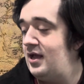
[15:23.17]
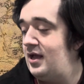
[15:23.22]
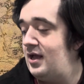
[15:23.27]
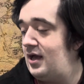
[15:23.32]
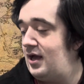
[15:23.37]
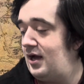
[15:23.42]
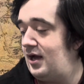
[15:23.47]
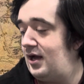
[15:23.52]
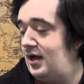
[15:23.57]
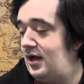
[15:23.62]

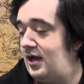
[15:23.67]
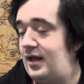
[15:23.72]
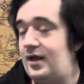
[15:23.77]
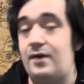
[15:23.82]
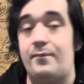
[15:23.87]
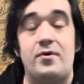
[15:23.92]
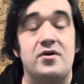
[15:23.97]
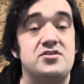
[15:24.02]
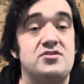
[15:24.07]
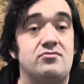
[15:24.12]
and a
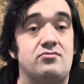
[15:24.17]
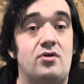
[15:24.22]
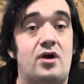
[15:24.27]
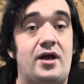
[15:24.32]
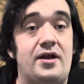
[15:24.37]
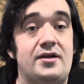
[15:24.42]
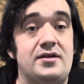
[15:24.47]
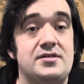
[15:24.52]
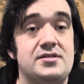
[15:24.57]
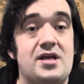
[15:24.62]
box of
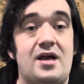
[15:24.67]
Riders?